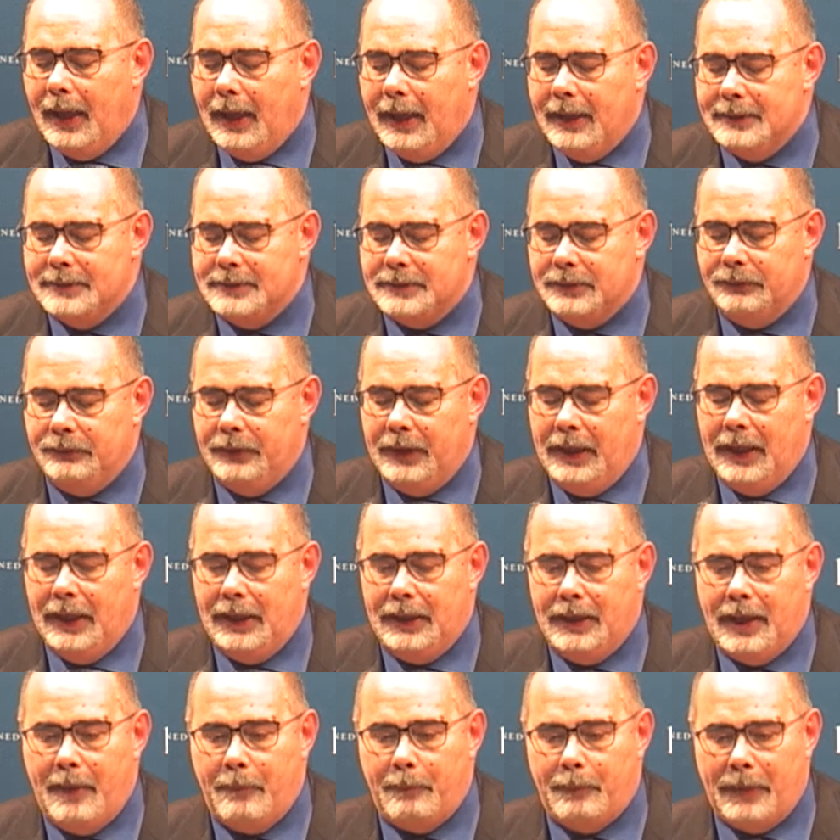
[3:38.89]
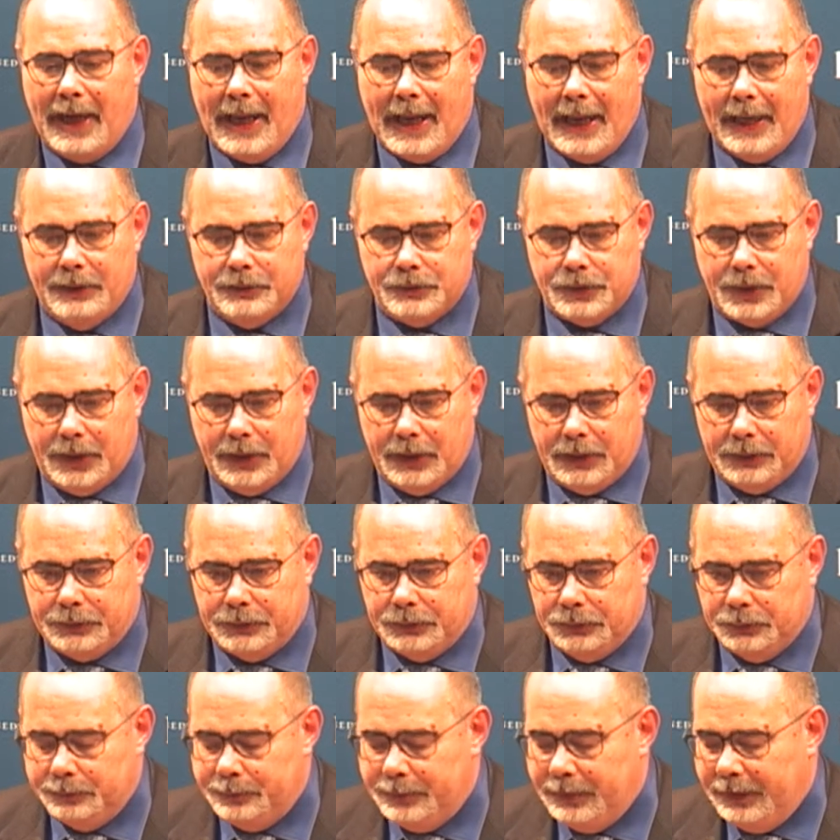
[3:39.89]
it's really a pleasure
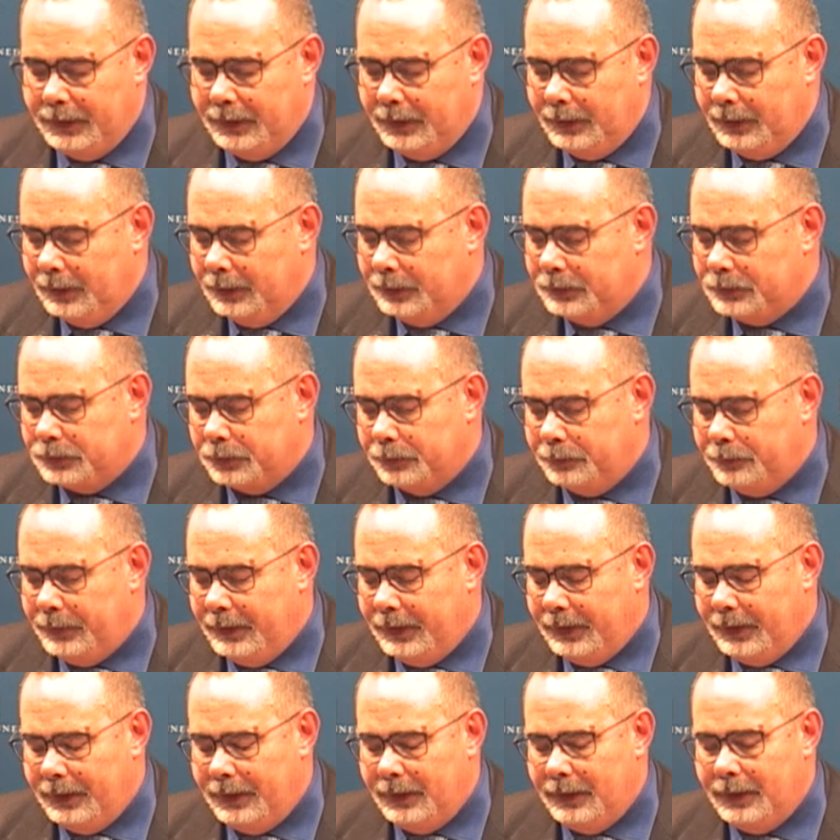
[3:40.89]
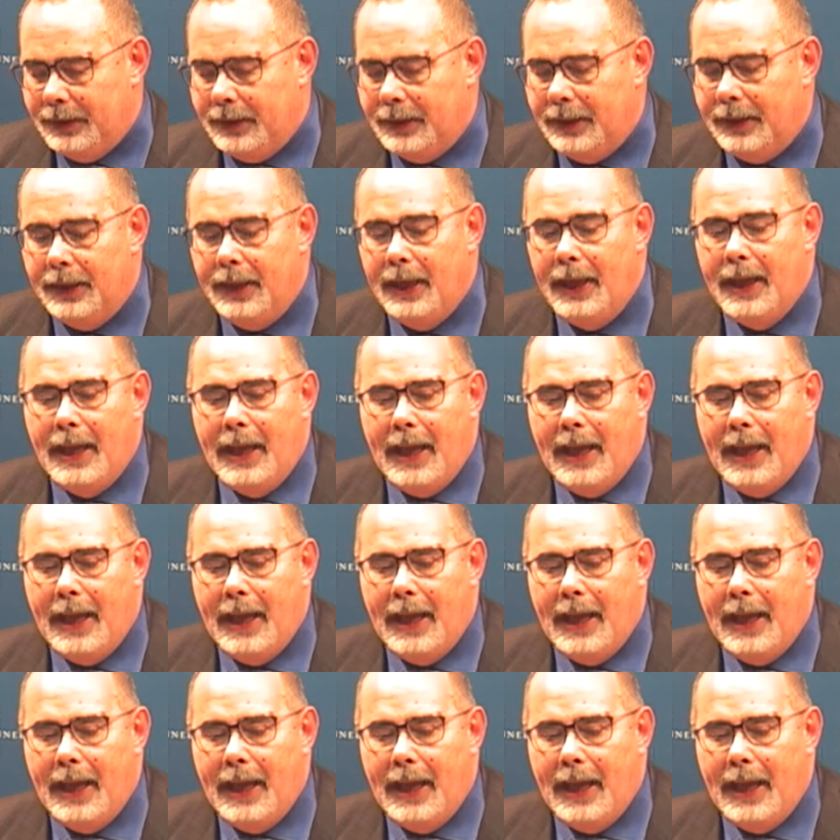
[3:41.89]
to be to be here.